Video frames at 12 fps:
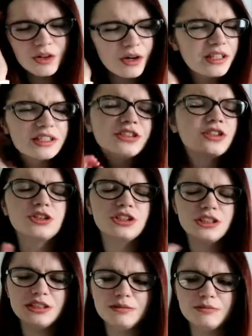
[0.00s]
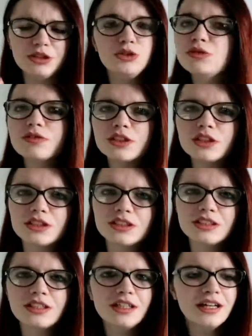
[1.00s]
this dodgy
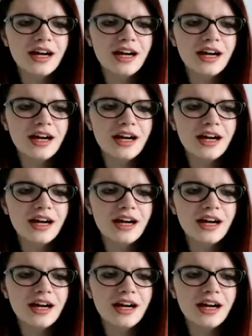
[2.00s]
universe.